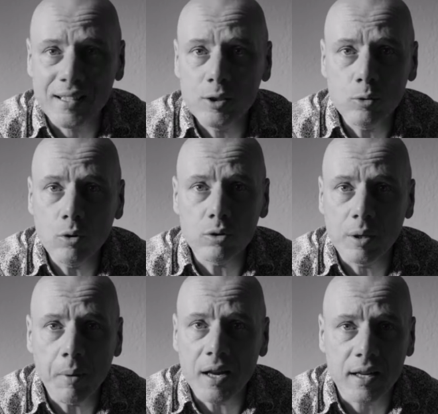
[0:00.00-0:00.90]
you know,
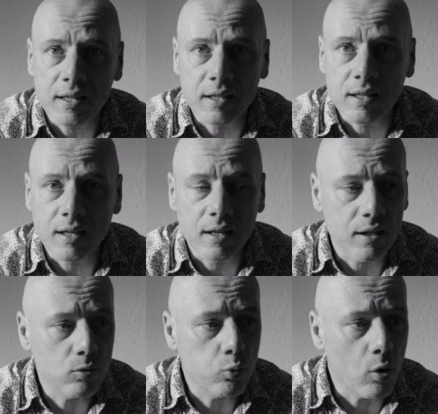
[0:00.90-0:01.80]
the marketing,
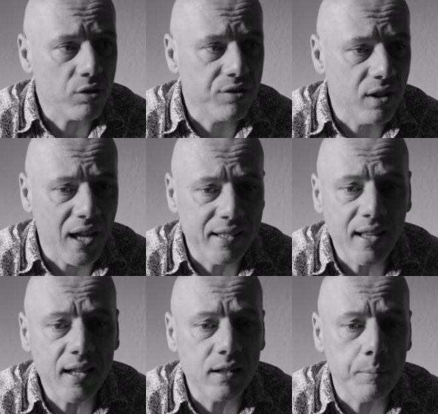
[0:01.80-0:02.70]
it works like
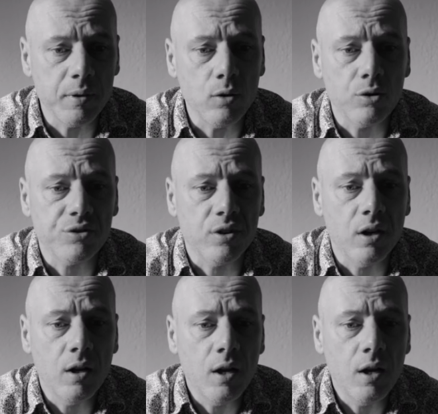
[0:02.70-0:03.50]
that because